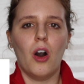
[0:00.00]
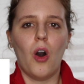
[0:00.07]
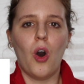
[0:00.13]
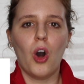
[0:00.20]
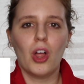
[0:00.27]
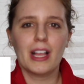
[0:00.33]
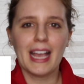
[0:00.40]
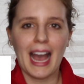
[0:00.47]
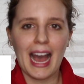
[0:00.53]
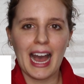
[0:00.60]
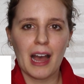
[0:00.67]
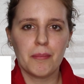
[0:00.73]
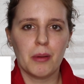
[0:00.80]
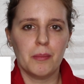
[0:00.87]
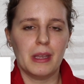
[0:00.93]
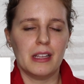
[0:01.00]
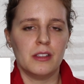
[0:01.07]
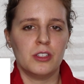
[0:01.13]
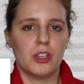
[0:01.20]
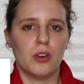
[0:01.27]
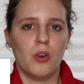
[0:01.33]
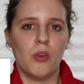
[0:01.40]
All cap
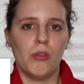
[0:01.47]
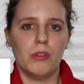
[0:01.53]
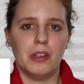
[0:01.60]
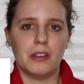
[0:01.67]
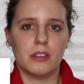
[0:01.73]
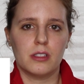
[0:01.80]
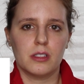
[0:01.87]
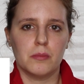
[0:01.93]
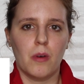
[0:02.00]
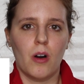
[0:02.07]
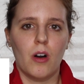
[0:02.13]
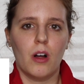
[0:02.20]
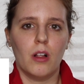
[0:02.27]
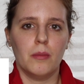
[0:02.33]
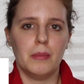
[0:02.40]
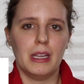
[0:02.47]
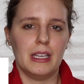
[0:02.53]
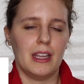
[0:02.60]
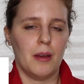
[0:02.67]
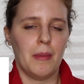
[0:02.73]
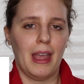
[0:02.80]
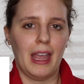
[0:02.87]
means you're holding small,
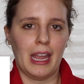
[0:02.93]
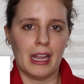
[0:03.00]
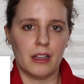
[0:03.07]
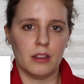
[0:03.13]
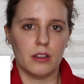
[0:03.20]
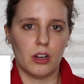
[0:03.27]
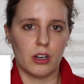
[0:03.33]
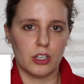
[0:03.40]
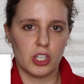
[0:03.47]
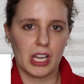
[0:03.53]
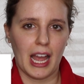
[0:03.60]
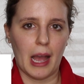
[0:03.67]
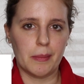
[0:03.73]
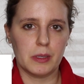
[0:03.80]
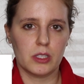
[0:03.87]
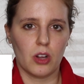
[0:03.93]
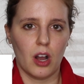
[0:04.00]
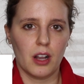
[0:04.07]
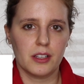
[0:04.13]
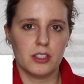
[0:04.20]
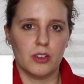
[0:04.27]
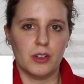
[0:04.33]
medium, and large cap
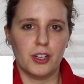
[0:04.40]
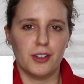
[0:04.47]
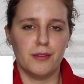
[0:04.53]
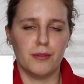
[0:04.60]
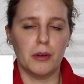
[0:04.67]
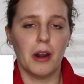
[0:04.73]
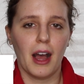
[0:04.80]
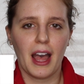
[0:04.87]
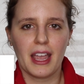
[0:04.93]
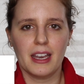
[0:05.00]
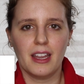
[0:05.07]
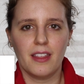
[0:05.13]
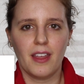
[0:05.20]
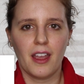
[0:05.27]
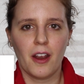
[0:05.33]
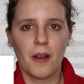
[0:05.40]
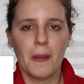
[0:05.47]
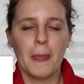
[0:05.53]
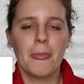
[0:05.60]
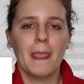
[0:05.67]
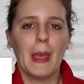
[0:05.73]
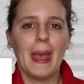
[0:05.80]
stocks, so good variety
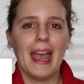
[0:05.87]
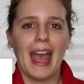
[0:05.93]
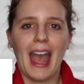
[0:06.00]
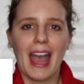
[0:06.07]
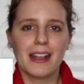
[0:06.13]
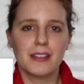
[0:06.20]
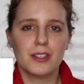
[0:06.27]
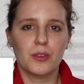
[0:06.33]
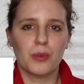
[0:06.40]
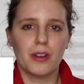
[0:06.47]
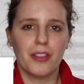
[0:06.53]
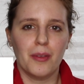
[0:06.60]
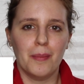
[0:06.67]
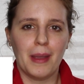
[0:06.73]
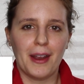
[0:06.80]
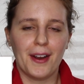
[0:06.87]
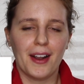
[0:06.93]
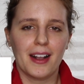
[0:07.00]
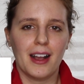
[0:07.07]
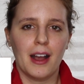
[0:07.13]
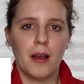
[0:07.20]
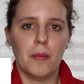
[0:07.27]
there. Ex North
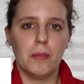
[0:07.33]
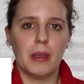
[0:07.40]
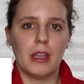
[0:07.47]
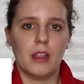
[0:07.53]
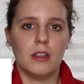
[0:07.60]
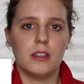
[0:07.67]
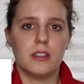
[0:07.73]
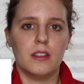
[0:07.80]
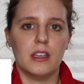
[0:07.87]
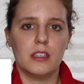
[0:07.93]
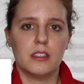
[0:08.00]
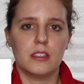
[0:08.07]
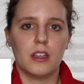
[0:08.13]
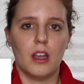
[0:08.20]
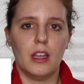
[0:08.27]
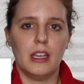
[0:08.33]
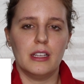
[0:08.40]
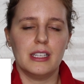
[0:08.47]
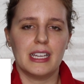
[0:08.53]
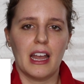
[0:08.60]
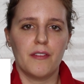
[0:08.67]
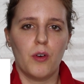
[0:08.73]
America means this
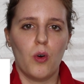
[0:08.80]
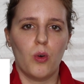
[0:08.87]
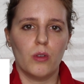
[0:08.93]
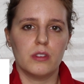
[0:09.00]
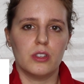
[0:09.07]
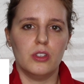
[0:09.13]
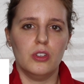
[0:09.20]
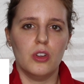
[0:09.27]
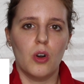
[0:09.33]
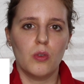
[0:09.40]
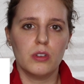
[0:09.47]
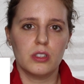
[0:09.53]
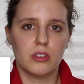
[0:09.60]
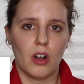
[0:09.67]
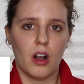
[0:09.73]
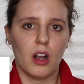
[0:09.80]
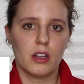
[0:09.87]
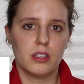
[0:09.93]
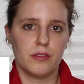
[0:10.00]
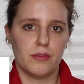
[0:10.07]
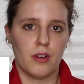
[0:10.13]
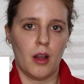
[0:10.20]
ETF holds no
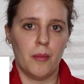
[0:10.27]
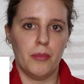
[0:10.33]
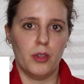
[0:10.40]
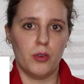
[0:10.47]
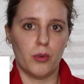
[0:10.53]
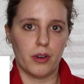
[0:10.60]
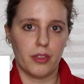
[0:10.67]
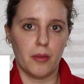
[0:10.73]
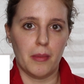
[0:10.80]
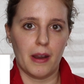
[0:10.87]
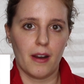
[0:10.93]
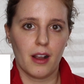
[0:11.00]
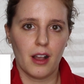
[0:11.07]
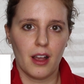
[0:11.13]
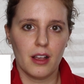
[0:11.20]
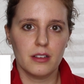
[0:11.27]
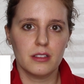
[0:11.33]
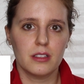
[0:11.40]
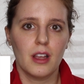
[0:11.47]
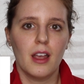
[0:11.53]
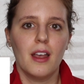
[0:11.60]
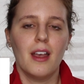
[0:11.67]
stocks from the North
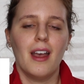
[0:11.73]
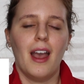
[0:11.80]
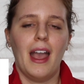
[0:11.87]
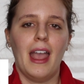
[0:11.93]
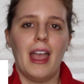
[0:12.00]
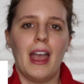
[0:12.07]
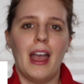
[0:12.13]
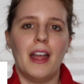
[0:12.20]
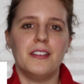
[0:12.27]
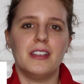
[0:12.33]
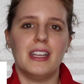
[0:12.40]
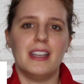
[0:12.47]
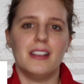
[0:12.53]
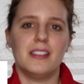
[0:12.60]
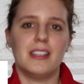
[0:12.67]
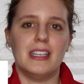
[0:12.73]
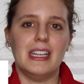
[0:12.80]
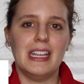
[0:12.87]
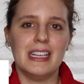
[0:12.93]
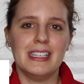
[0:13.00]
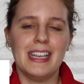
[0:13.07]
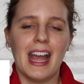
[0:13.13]
Americas, and it is an
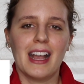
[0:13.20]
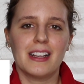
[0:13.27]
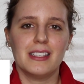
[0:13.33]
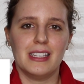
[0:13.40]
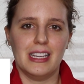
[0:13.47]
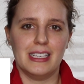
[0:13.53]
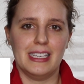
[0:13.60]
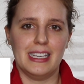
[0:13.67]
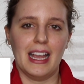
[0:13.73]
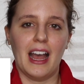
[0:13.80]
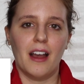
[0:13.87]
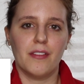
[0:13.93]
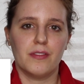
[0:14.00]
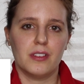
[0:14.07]
index ETF.